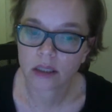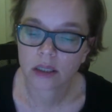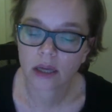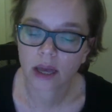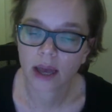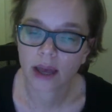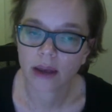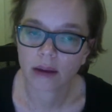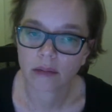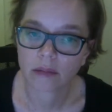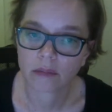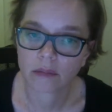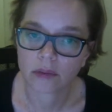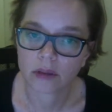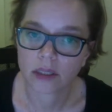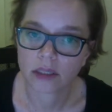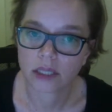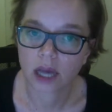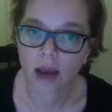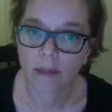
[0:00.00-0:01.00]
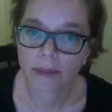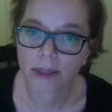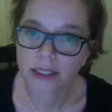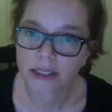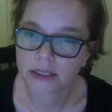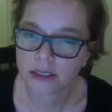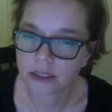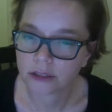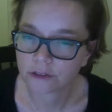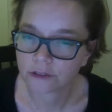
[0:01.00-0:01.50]
The
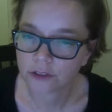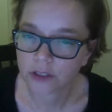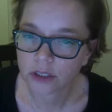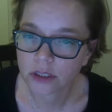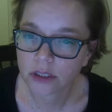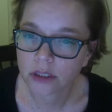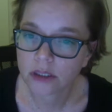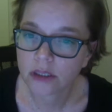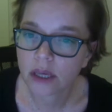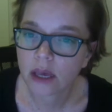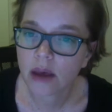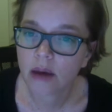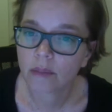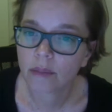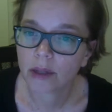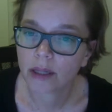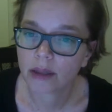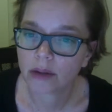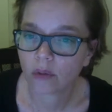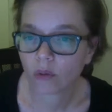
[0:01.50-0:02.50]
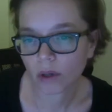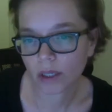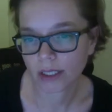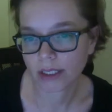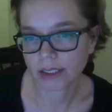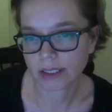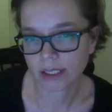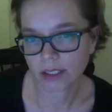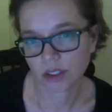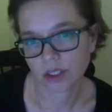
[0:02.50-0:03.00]
topic differs, but the
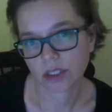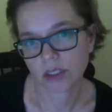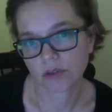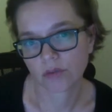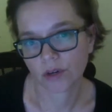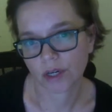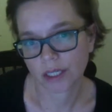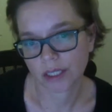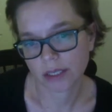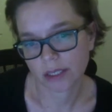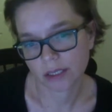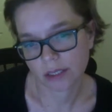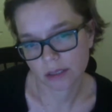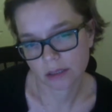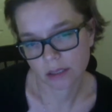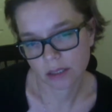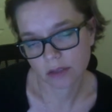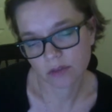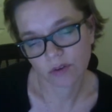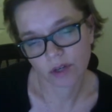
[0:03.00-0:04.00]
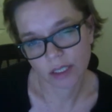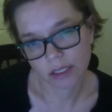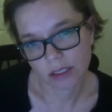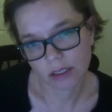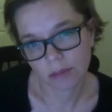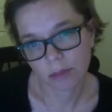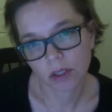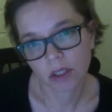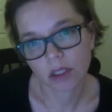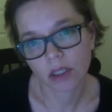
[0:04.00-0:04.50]
organization is very
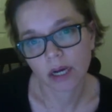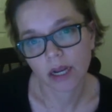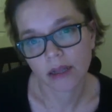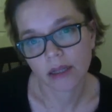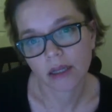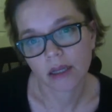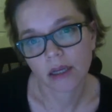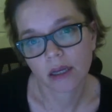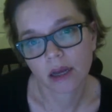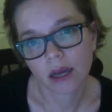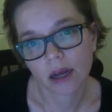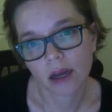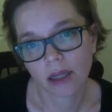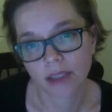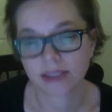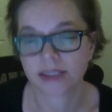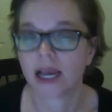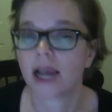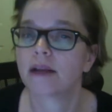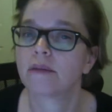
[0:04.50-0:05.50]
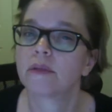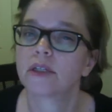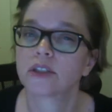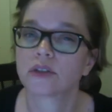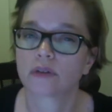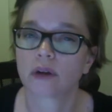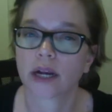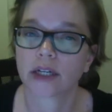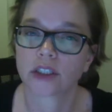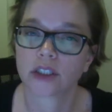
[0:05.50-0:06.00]
similar, and the assignment
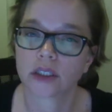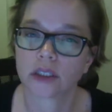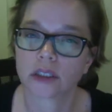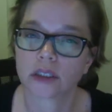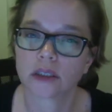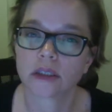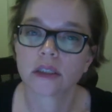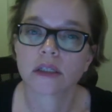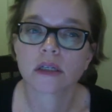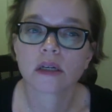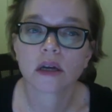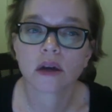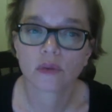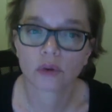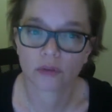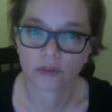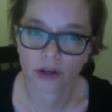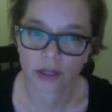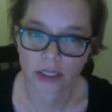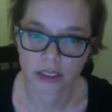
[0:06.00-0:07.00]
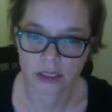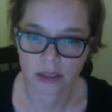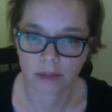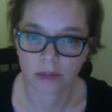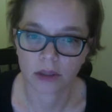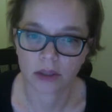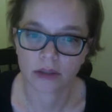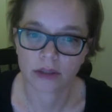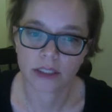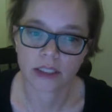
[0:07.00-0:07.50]
directions were very
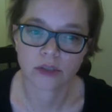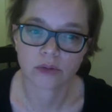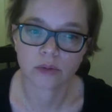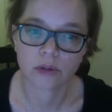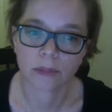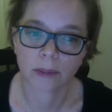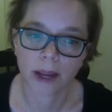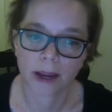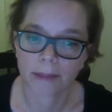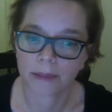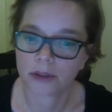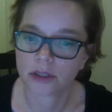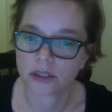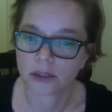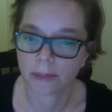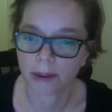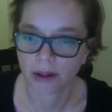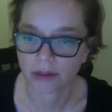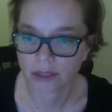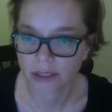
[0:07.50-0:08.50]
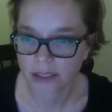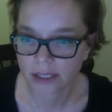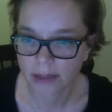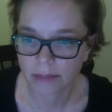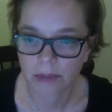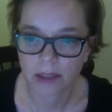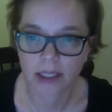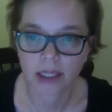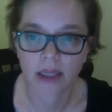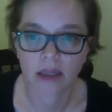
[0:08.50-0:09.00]
similar. These were papers about the
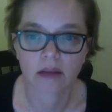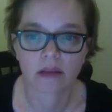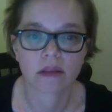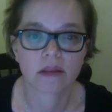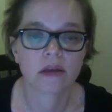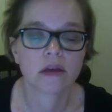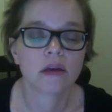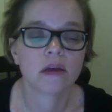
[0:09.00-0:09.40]
same length,